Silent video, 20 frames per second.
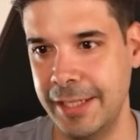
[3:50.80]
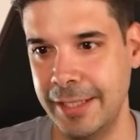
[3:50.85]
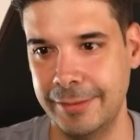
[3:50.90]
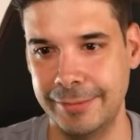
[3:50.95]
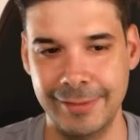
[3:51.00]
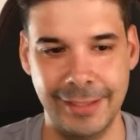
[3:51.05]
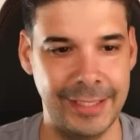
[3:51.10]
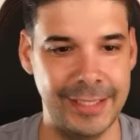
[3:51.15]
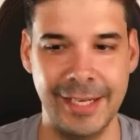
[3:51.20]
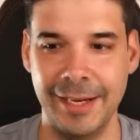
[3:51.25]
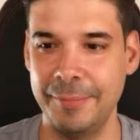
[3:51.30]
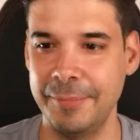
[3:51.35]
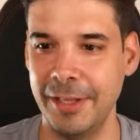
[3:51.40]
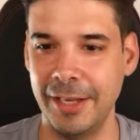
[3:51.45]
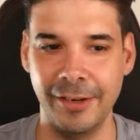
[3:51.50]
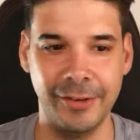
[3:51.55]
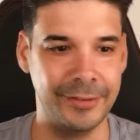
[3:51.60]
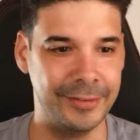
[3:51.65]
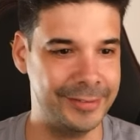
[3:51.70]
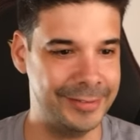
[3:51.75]
I am the
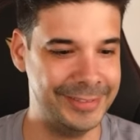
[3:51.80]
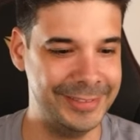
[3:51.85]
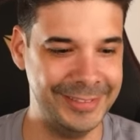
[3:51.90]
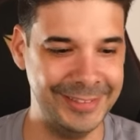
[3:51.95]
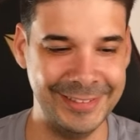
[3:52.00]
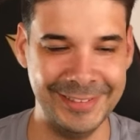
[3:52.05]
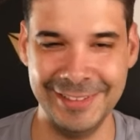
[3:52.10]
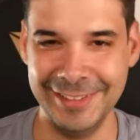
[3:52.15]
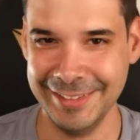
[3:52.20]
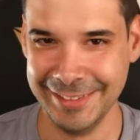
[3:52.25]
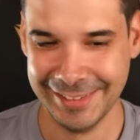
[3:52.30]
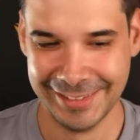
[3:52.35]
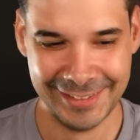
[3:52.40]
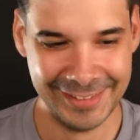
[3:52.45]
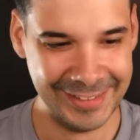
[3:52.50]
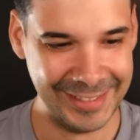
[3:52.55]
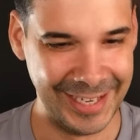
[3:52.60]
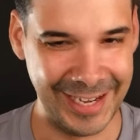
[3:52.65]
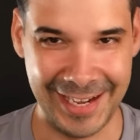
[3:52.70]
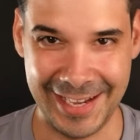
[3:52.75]
law.
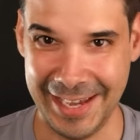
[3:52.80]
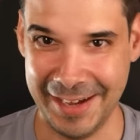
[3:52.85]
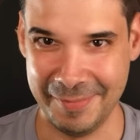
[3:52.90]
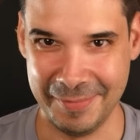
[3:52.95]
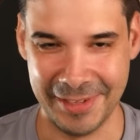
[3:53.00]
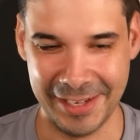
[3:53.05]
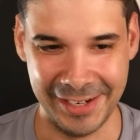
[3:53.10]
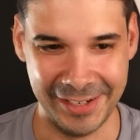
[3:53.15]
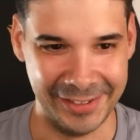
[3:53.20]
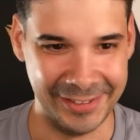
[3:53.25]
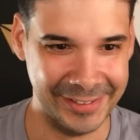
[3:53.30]
I am the law.